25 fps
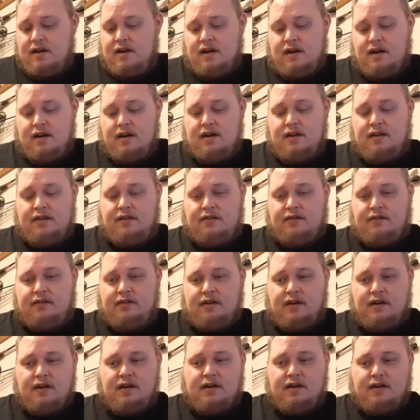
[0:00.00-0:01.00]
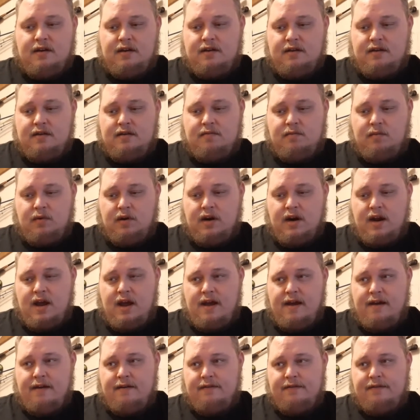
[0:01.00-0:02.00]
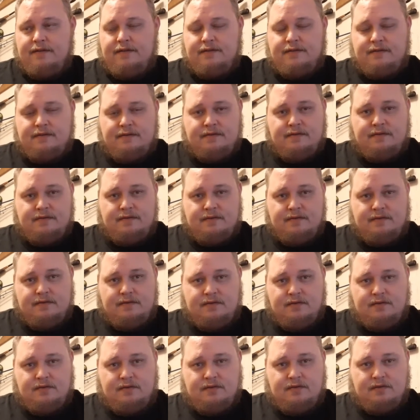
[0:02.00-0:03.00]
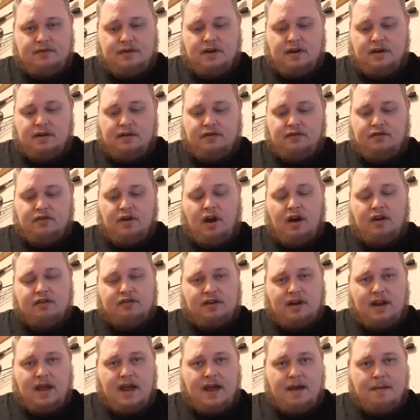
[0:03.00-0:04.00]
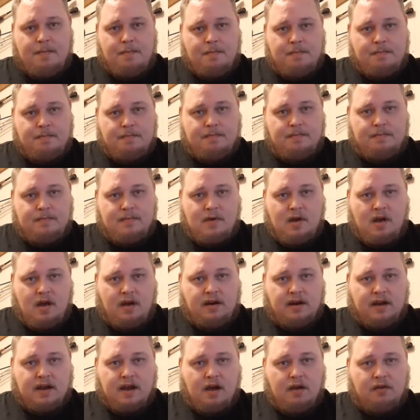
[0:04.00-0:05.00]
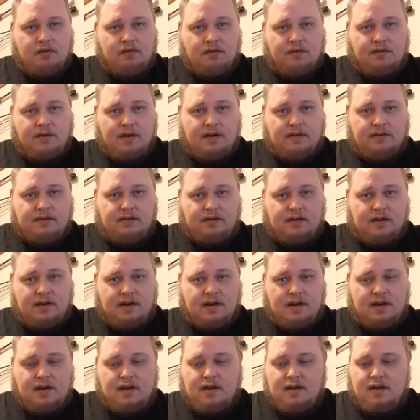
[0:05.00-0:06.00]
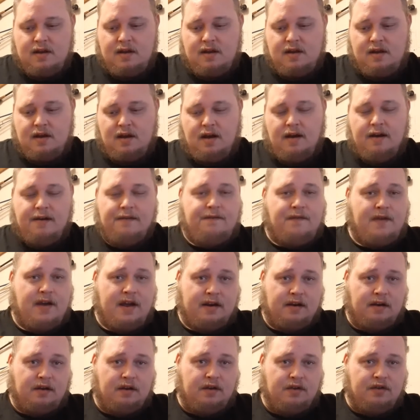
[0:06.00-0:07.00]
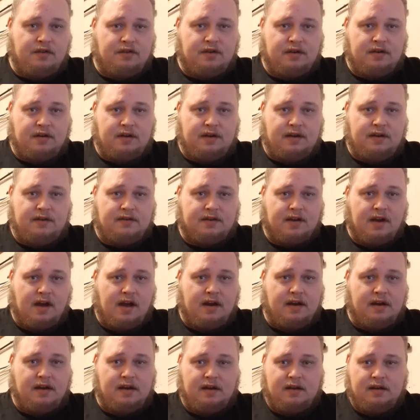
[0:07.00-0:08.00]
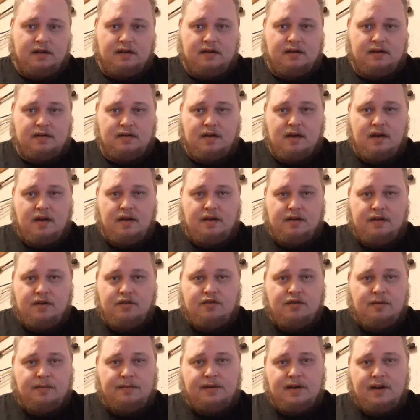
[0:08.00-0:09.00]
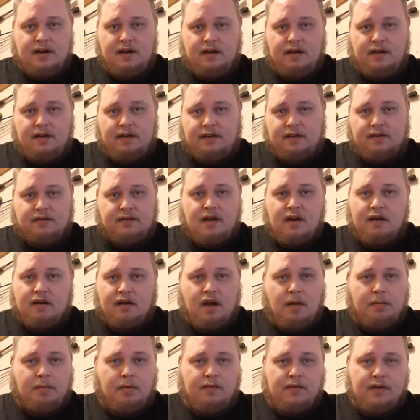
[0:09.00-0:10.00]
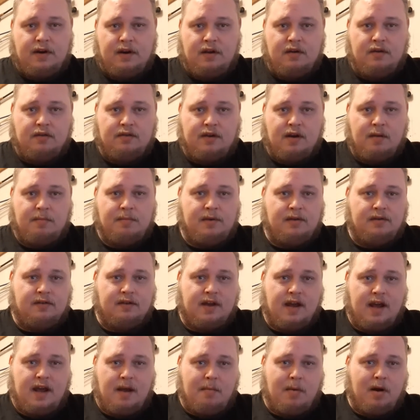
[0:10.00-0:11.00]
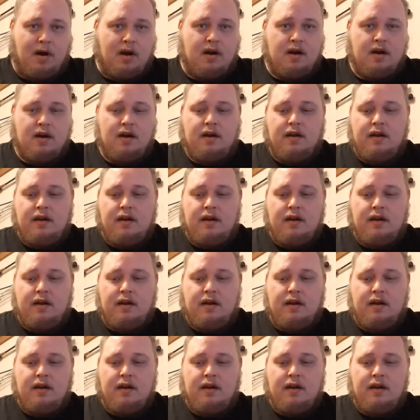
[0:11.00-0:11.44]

Uh, it's uh, we're gonna have uh, Josh Lamb on the couch with us. Uh, Fade Illusion. He's got a, a YouTube channel. I think he's got a couple videos up. He's a gamer.